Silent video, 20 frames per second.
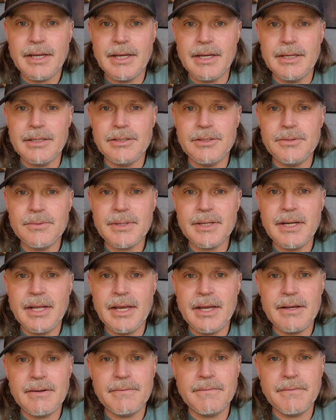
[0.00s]
and you can
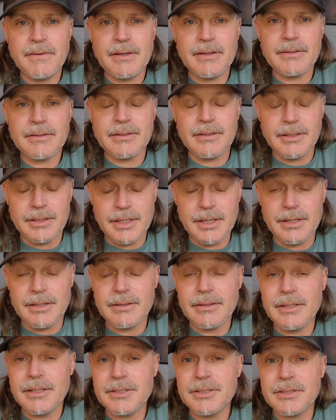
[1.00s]
have,
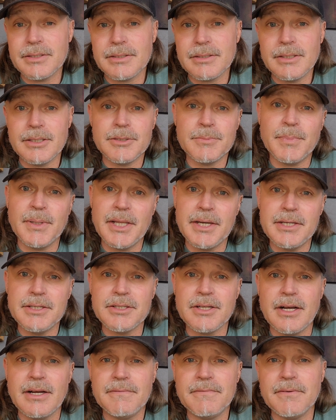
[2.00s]
again, this
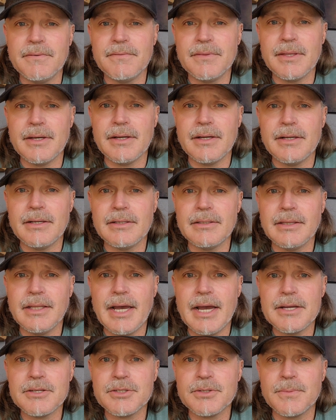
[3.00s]
plays off of the
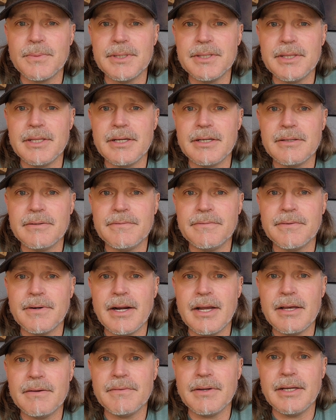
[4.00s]
last one there for
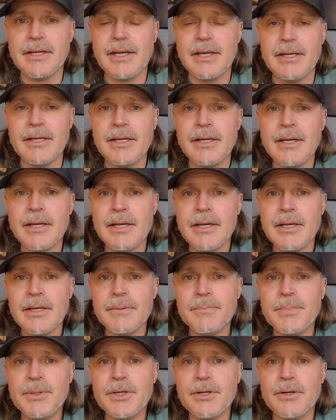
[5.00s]
having a
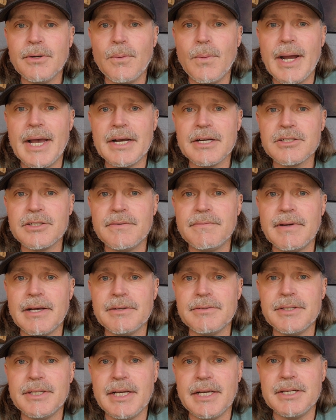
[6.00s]
pure wax
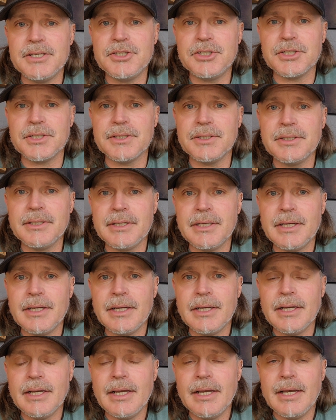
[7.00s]
foundation
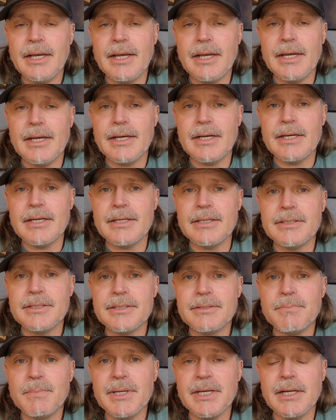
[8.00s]

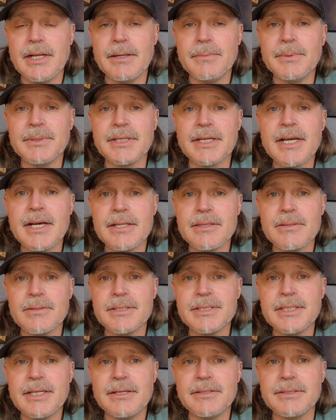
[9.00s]
and being able to cut the
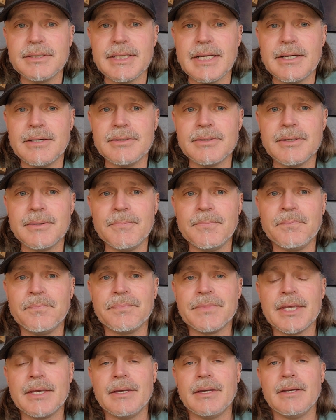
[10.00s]
cells out.
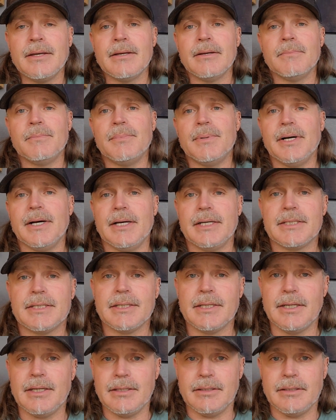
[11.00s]
But